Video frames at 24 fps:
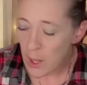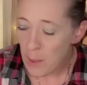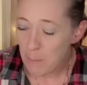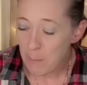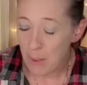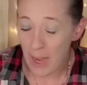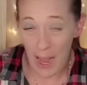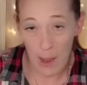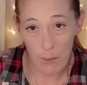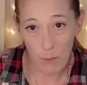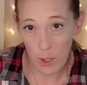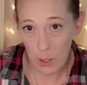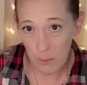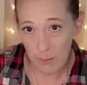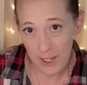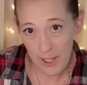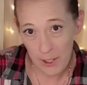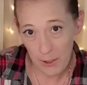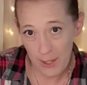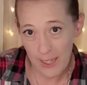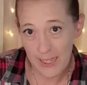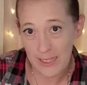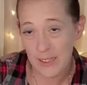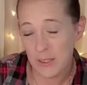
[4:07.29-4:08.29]
But I will be
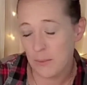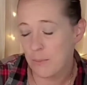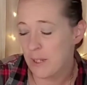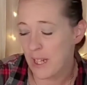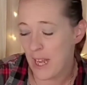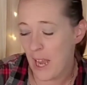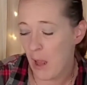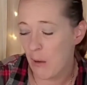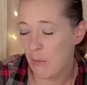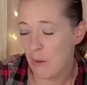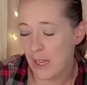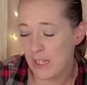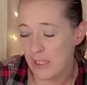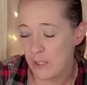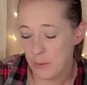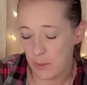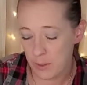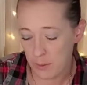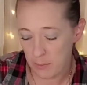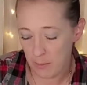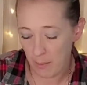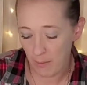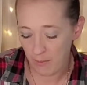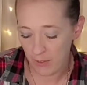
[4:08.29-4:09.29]
doing some DIYs
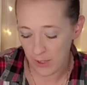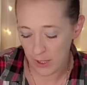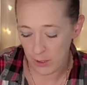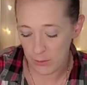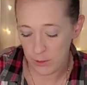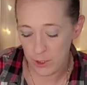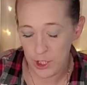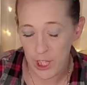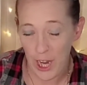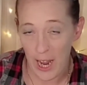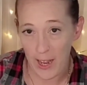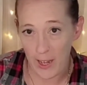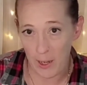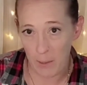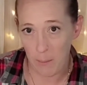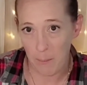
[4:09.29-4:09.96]
with the buffalo check.